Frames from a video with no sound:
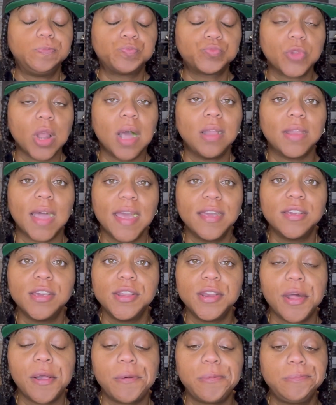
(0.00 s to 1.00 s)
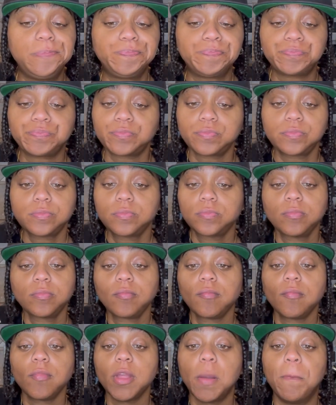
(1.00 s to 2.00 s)
I like keto,
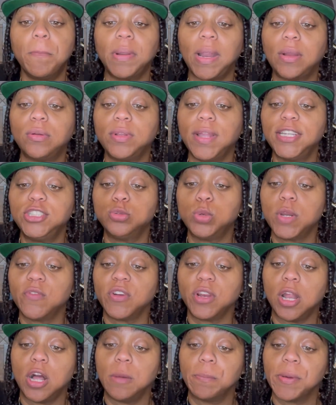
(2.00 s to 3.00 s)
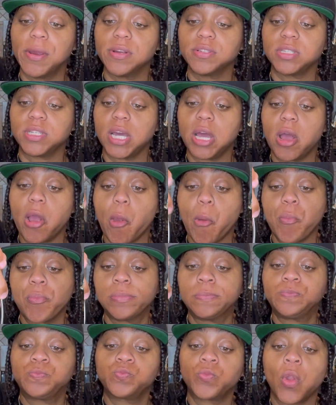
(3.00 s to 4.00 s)
but I don't like doing it for long periods of time.
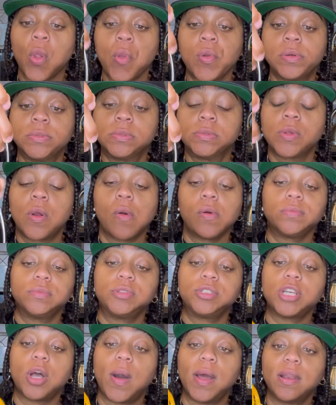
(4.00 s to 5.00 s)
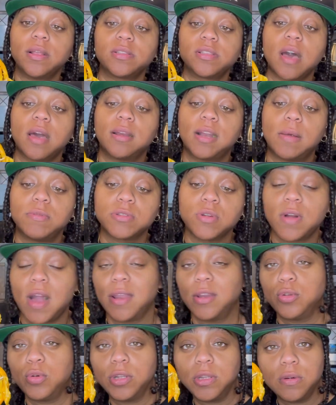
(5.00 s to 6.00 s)
So I decided I was gonna kind
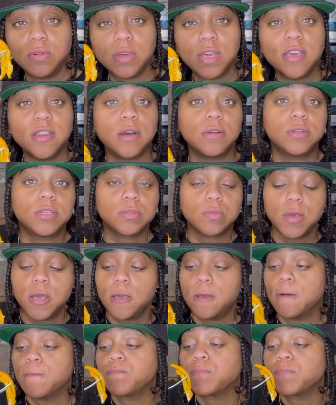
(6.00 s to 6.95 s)
of do a little keto this week.